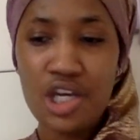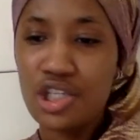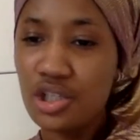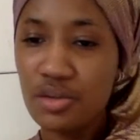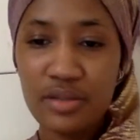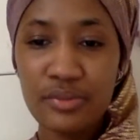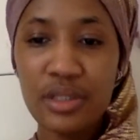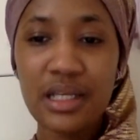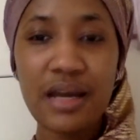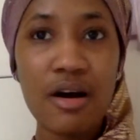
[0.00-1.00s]
She was
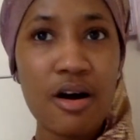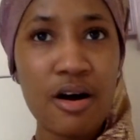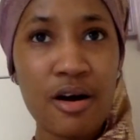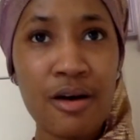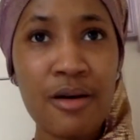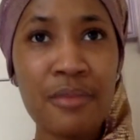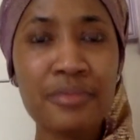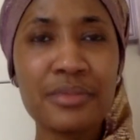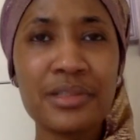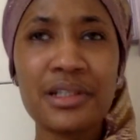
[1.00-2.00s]
really calm.